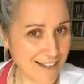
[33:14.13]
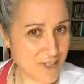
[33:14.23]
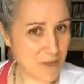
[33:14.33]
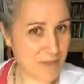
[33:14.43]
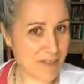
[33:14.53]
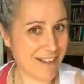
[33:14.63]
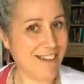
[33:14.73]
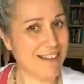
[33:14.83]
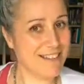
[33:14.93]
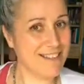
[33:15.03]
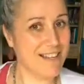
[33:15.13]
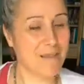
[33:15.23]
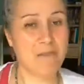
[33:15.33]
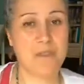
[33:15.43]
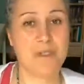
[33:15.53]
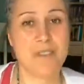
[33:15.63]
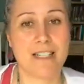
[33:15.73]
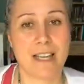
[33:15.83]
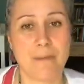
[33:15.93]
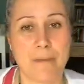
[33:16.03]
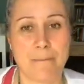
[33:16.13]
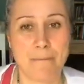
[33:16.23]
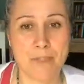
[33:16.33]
join me again next time for those who didn't get one.